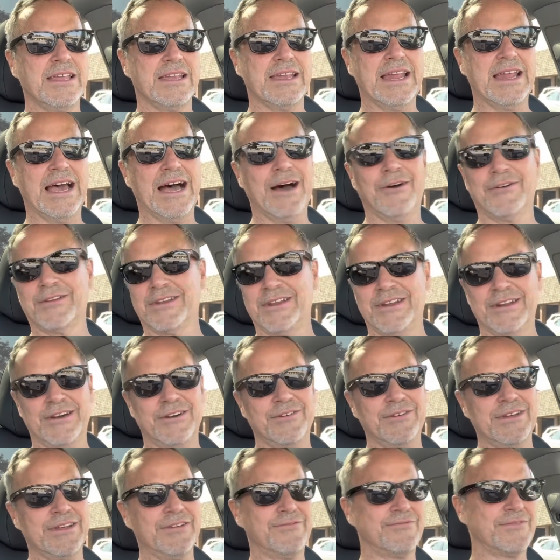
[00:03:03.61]
Now, you
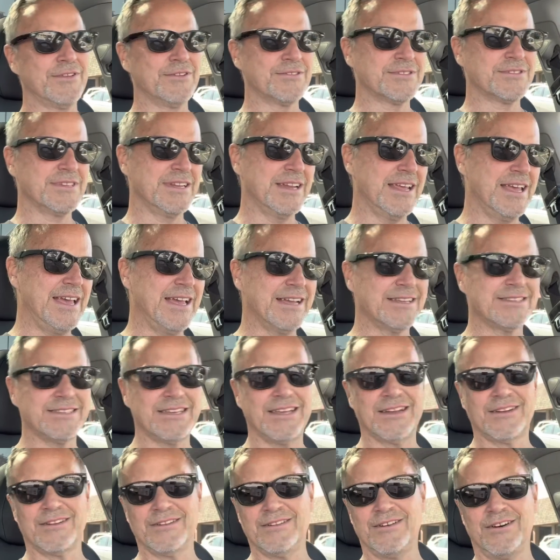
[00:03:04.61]
know, if there's an
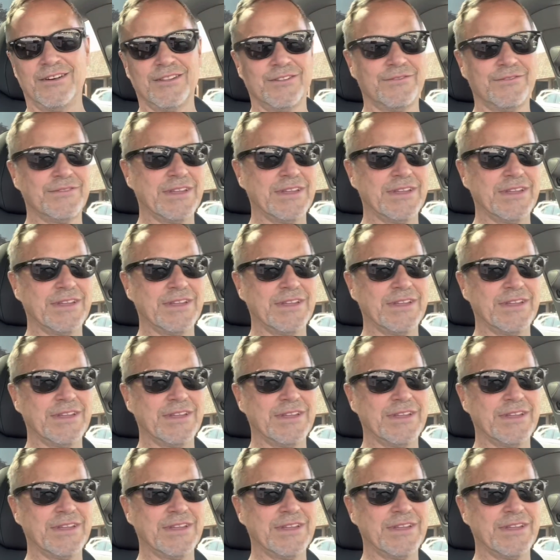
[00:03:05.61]
exit and all